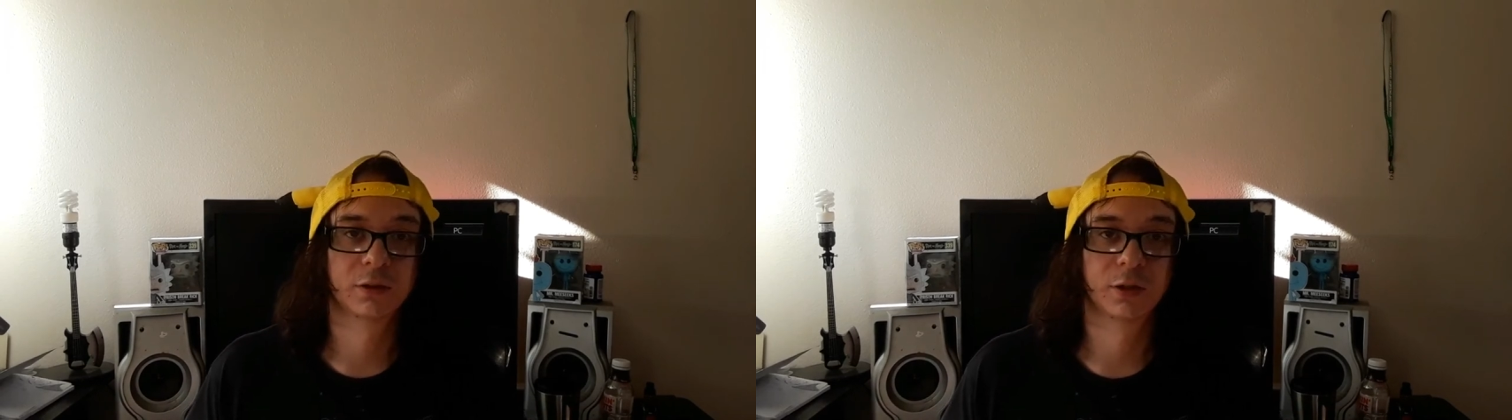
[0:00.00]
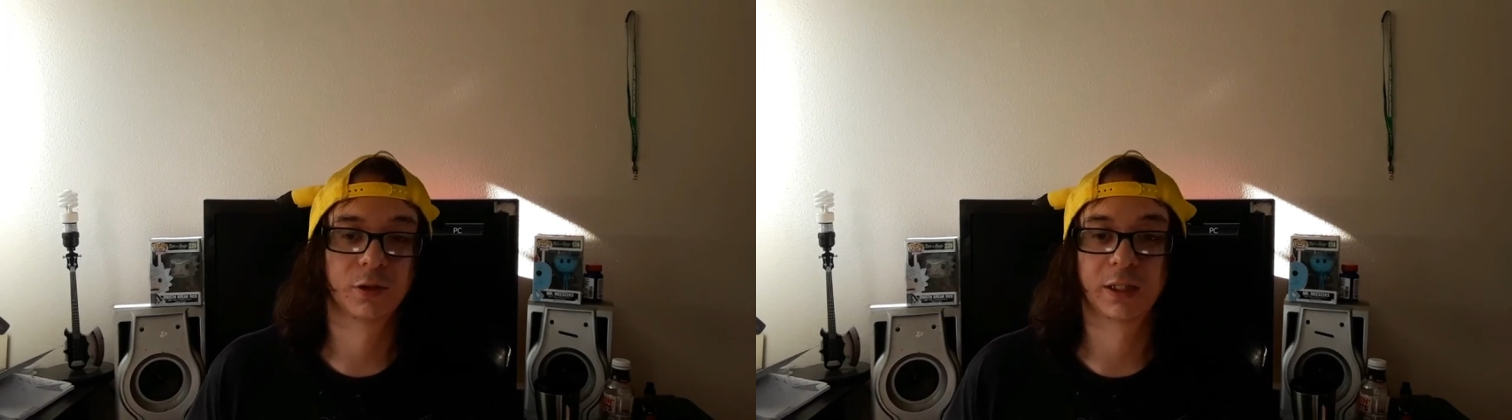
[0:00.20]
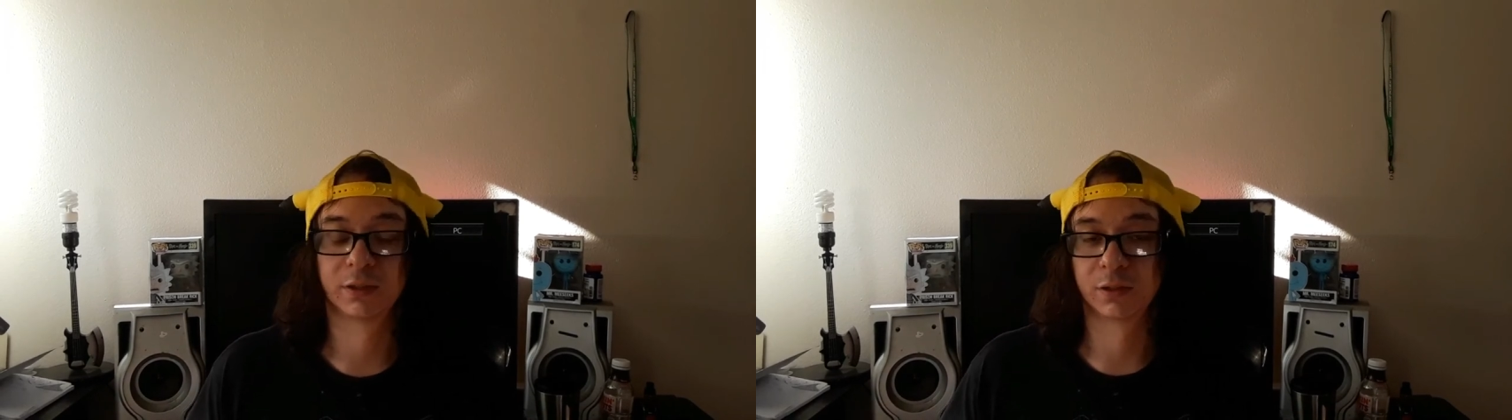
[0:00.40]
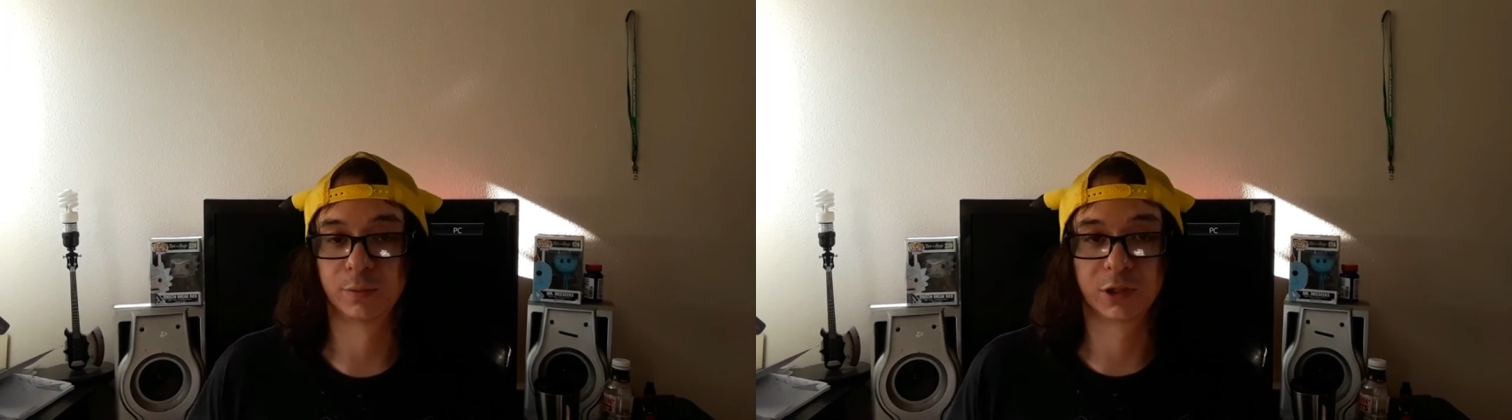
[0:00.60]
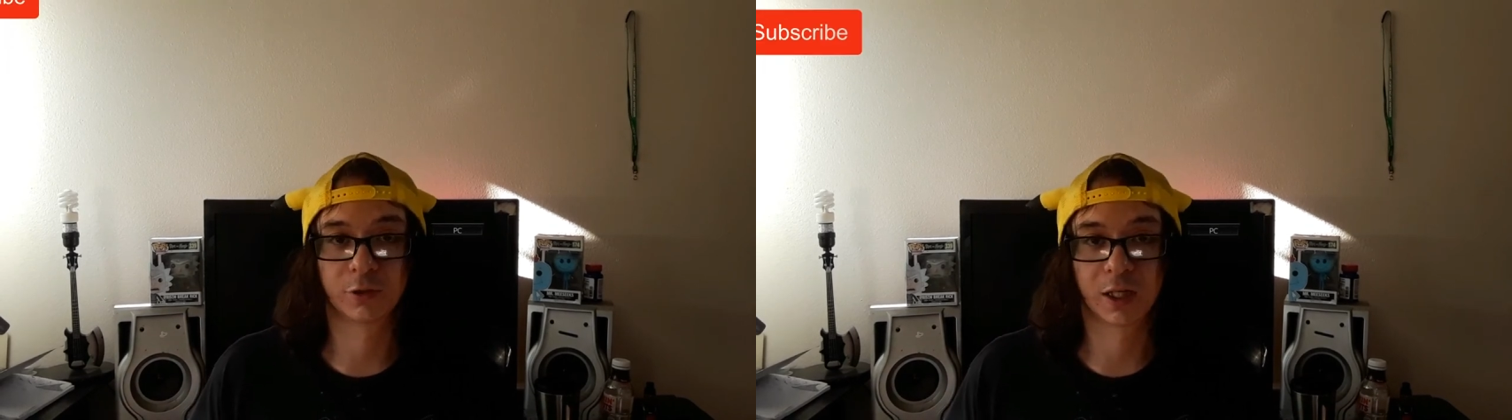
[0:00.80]
go ahead and
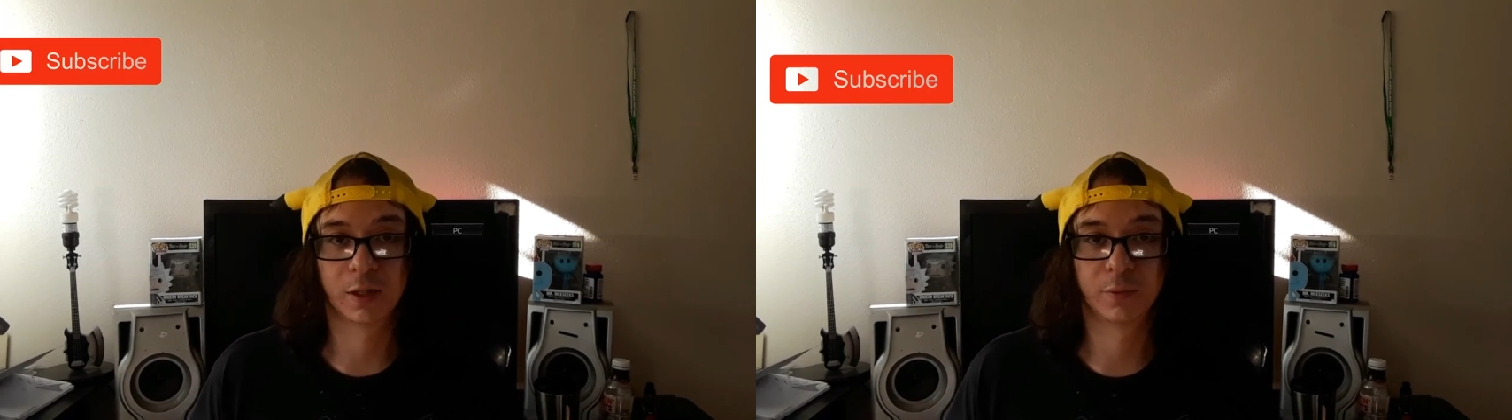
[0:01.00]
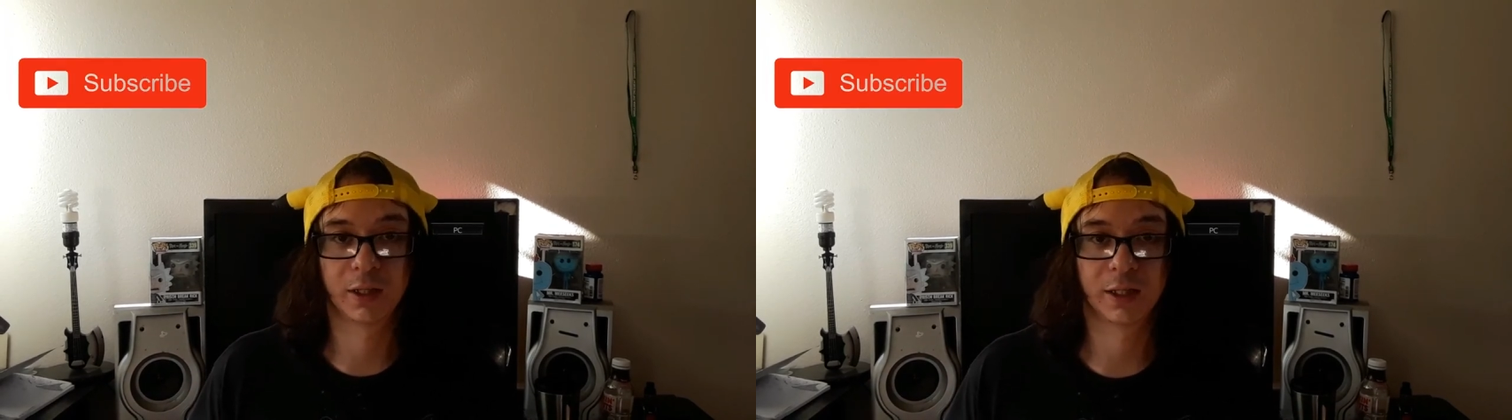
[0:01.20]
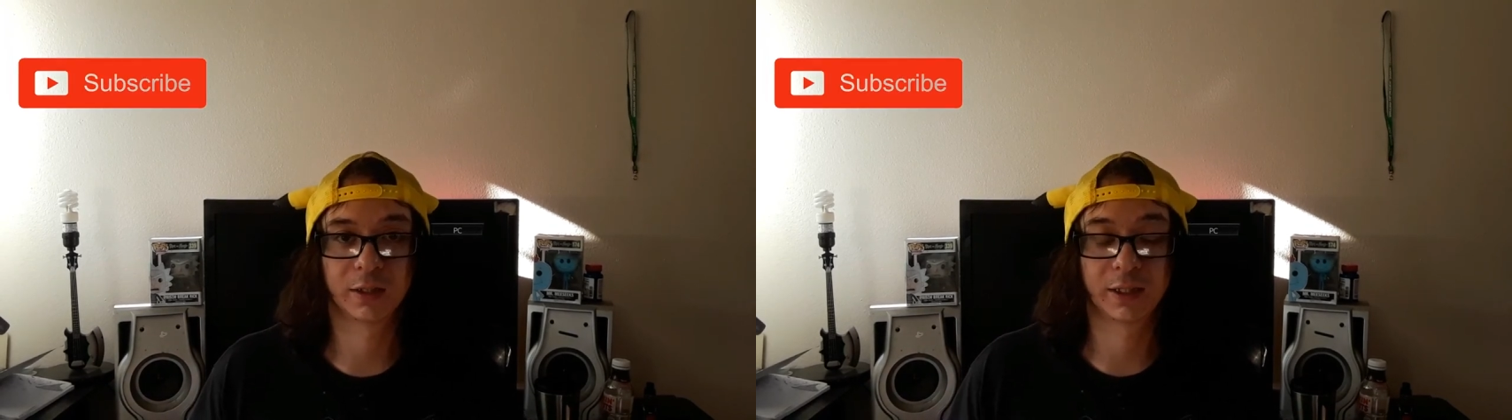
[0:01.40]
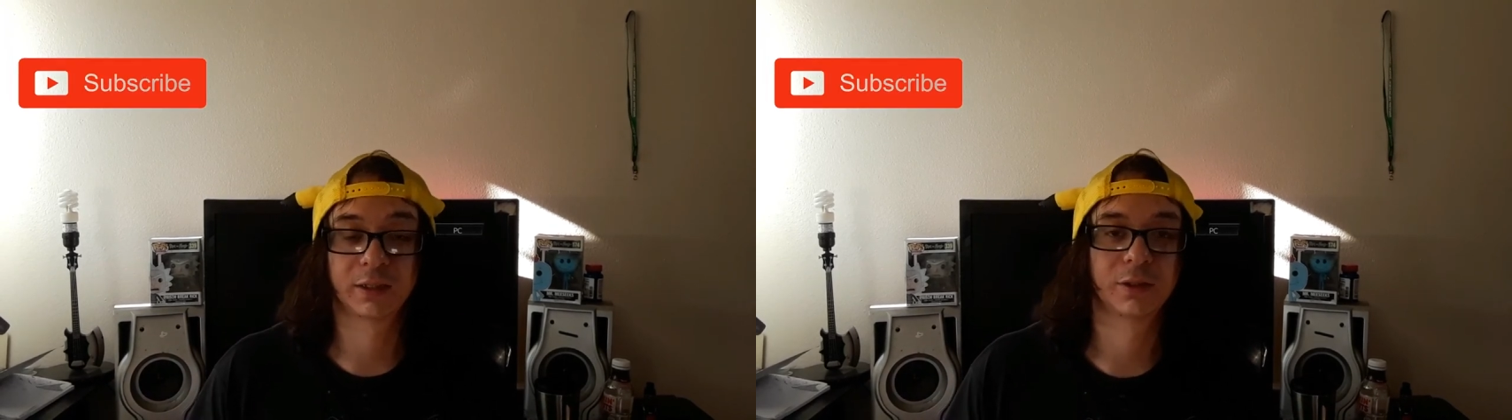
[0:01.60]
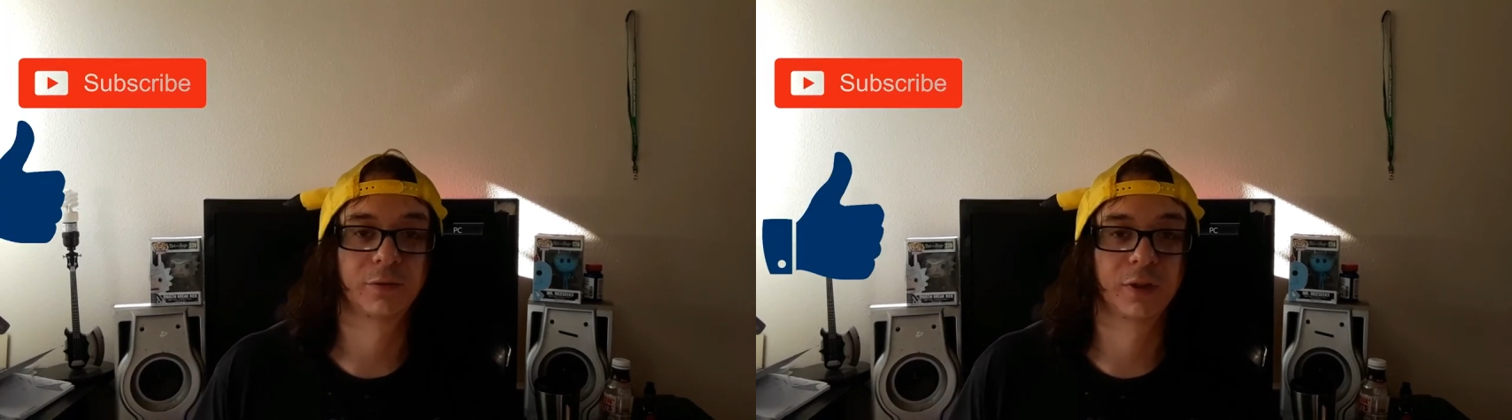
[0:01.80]
subscribe and like
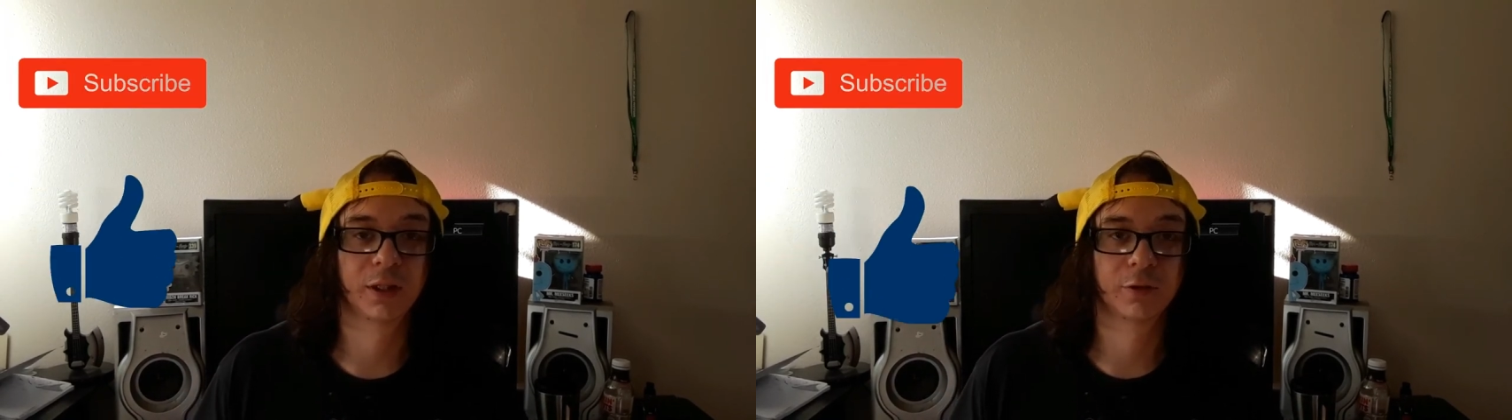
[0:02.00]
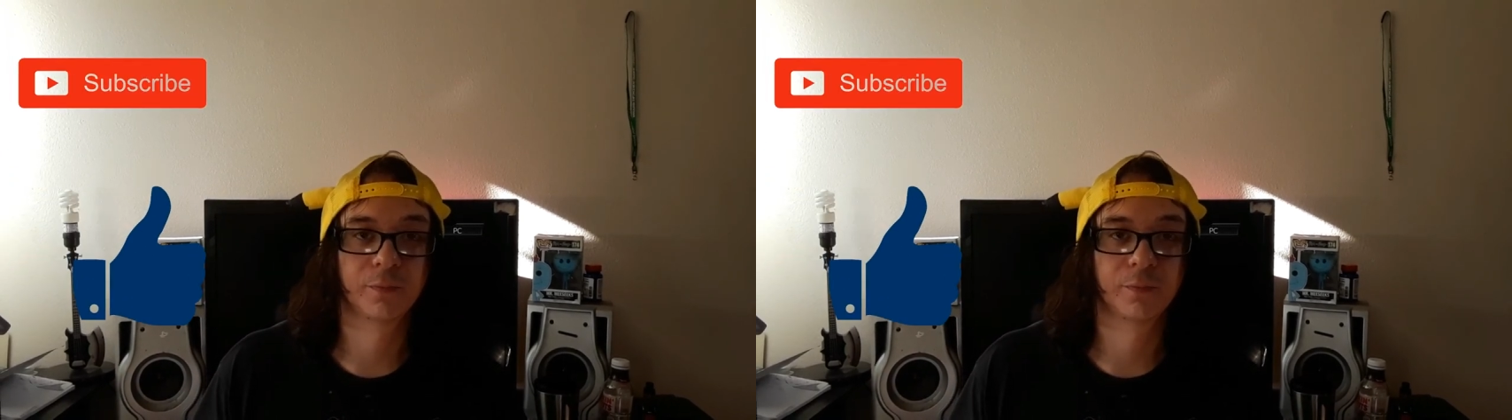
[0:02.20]
this video.